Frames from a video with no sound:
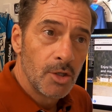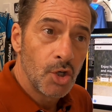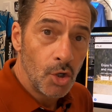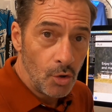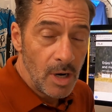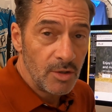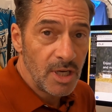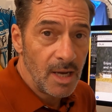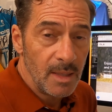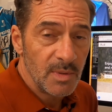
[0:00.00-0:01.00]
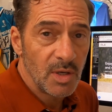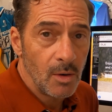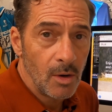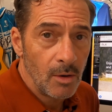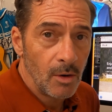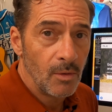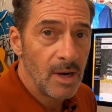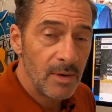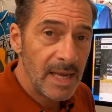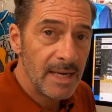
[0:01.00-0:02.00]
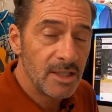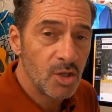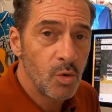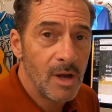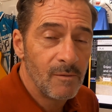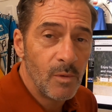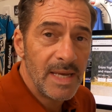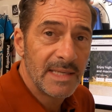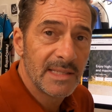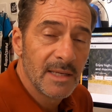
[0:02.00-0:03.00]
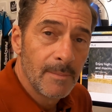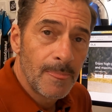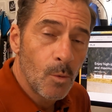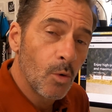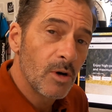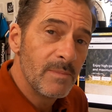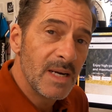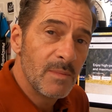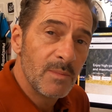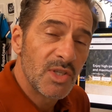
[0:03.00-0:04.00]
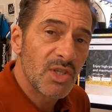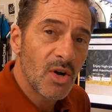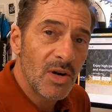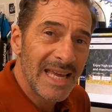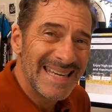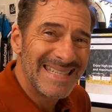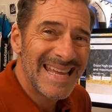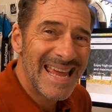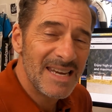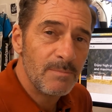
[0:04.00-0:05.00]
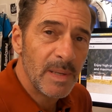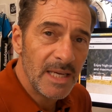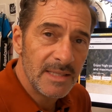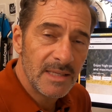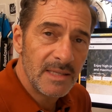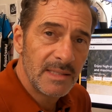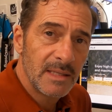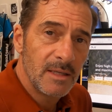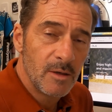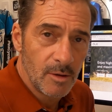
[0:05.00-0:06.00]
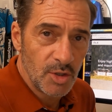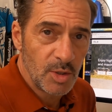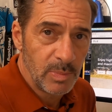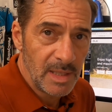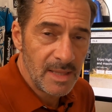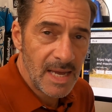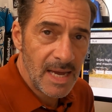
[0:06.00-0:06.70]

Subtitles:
Turnaround times are around 8 to 12 weeks. Order minimums start at 10 pieces, and you can split